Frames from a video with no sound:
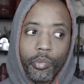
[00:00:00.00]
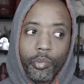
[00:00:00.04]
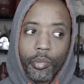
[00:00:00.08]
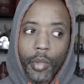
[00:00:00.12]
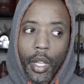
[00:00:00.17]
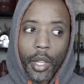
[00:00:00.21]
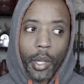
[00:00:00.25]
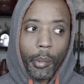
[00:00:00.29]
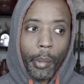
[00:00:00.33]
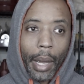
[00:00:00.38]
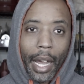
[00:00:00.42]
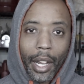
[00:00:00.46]
in
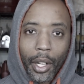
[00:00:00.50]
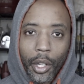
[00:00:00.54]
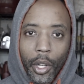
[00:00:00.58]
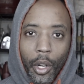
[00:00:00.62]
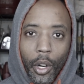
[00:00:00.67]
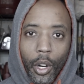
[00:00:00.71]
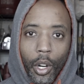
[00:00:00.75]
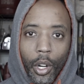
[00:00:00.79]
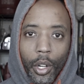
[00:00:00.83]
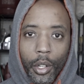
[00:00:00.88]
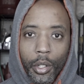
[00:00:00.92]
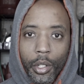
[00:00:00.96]
the
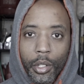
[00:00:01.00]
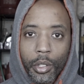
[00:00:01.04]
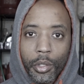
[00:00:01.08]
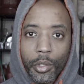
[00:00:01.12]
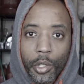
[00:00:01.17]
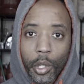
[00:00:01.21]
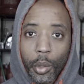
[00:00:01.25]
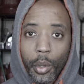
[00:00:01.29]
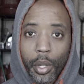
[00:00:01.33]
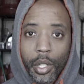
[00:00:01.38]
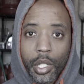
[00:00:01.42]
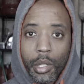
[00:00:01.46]
backyard,
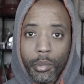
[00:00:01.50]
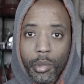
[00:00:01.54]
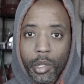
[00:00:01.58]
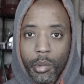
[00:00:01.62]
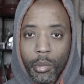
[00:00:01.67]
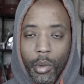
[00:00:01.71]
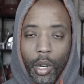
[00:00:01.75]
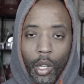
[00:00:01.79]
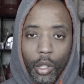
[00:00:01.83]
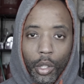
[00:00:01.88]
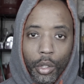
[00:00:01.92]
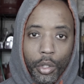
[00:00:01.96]
doing some
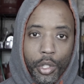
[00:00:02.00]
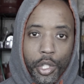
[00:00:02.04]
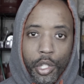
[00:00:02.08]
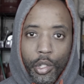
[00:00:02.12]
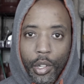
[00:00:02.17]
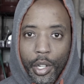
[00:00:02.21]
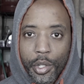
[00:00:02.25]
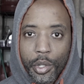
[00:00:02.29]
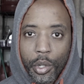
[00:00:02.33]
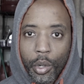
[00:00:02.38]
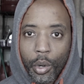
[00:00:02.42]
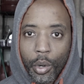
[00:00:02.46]
small little
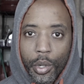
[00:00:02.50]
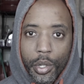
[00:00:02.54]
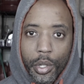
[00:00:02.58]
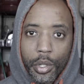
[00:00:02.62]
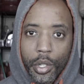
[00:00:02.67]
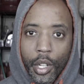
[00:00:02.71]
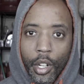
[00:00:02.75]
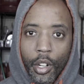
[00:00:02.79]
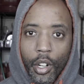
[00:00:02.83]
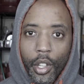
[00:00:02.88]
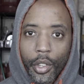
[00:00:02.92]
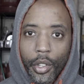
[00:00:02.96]
stress courses
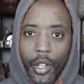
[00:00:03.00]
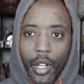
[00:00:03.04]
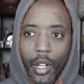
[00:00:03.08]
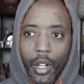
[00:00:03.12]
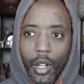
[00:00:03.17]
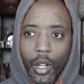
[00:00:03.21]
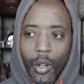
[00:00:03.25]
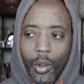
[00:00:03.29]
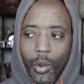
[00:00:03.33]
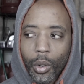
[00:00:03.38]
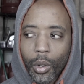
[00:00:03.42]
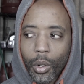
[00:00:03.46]
here and
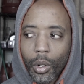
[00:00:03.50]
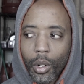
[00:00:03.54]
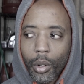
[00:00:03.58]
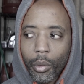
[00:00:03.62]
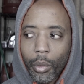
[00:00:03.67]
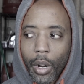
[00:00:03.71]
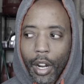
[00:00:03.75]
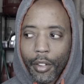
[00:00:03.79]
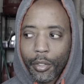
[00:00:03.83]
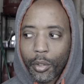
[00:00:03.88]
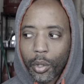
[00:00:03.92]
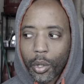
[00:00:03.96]
there or
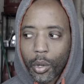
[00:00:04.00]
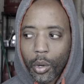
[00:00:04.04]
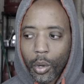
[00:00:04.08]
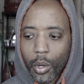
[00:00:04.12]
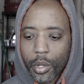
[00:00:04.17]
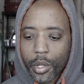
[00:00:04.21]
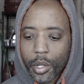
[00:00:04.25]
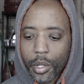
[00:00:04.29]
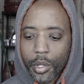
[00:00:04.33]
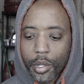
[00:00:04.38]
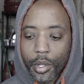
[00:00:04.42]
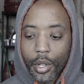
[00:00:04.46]
rifle
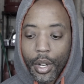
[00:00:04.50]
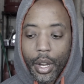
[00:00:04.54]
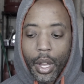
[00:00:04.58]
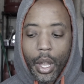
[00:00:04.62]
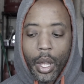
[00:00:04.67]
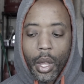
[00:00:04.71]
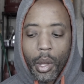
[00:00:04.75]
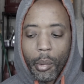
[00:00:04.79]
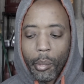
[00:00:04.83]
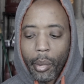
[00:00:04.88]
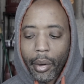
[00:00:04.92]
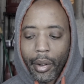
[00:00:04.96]
courses.
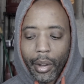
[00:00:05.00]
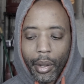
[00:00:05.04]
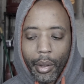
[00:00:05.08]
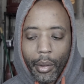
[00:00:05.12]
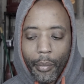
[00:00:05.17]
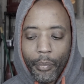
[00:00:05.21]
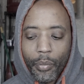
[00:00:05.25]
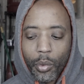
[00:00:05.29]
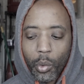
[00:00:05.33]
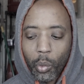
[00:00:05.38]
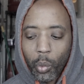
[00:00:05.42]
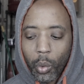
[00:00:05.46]
But
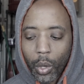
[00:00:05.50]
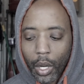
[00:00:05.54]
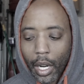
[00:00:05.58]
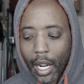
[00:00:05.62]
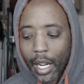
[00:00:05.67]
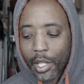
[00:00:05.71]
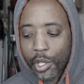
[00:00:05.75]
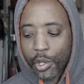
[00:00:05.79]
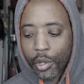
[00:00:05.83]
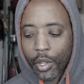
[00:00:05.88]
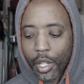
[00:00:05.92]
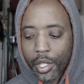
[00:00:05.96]
would I
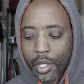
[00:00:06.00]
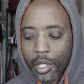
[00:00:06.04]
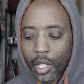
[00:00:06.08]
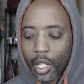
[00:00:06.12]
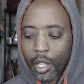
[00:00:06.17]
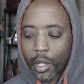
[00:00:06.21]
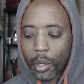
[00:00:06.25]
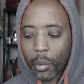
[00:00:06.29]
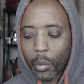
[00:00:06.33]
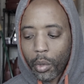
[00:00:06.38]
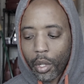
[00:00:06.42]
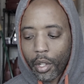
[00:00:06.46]
trust
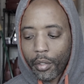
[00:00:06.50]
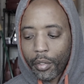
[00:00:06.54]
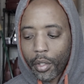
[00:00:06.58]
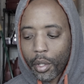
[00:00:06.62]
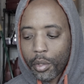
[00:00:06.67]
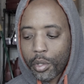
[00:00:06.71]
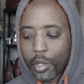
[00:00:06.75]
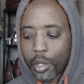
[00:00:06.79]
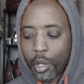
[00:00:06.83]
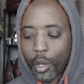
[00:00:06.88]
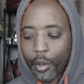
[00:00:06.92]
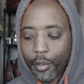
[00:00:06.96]
either one of
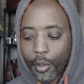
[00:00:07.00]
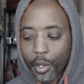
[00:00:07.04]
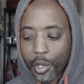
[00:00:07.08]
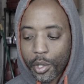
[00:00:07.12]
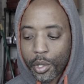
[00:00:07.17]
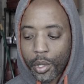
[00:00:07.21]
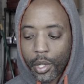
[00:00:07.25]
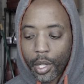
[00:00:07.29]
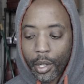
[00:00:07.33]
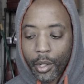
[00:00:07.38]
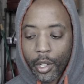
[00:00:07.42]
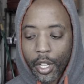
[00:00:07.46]
those two for
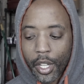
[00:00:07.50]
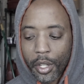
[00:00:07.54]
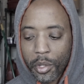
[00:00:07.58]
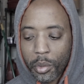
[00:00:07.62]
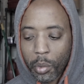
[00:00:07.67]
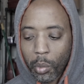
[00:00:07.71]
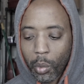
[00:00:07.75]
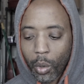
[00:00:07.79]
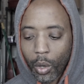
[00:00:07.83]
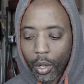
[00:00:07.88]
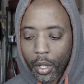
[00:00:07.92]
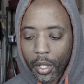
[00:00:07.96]
serious
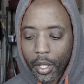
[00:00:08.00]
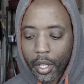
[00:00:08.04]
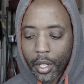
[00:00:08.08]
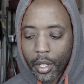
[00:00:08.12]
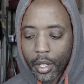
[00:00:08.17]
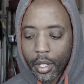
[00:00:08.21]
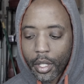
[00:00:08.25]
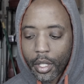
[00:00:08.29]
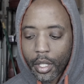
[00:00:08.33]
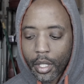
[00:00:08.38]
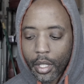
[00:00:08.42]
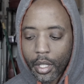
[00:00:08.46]
work?
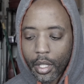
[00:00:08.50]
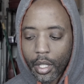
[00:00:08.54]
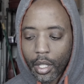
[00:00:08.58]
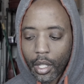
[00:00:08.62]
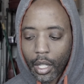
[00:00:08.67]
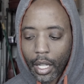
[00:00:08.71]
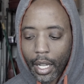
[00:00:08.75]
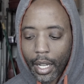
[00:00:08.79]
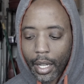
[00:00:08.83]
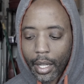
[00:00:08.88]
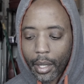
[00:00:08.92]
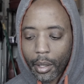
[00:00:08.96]

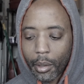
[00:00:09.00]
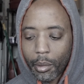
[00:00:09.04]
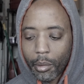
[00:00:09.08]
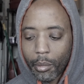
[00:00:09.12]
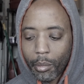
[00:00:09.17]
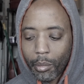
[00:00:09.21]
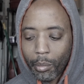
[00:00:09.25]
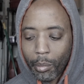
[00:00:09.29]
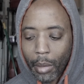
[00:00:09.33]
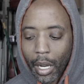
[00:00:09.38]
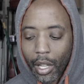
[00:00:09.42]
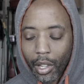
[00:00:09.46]
Like
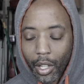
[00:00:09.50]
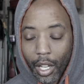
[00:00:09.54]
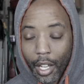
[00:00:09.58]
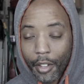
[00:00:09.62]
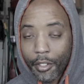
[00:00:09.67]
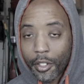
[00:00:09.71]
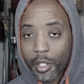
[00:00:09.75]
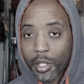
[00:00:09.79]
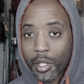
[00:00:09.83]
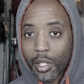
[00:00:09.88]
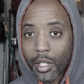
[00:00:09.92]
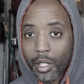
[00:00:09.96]
my life
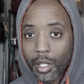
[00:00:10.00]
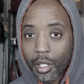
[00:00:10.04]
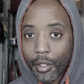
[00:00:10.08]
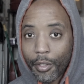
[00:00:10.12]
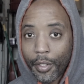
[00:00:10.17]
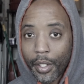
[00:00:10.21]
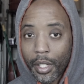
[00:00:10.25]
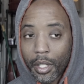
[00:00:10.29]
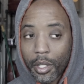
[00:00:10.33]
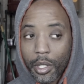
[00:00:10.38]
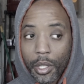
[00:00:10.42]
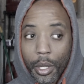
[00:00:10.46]
is in
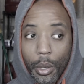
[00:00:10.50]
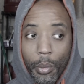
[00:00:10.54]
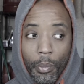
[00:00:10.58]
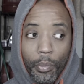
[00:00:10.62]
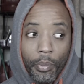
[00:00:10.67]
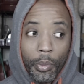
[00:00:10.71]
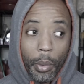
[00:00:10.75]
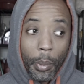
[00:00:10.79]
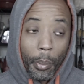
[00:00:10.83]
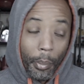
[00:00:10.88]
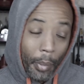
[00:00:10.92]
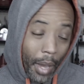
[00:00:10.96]
defense?
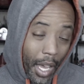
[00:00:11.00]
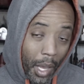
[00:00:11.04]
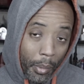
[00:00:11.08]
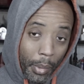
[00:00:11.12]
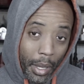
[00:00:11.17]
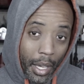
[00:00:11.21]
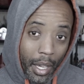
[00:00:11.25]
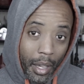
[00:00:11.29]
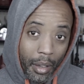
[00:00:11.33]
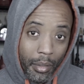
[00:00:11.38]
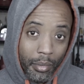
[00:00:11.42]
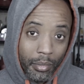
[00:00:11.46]

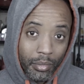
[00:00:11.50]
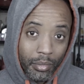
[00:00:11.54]
Maybe.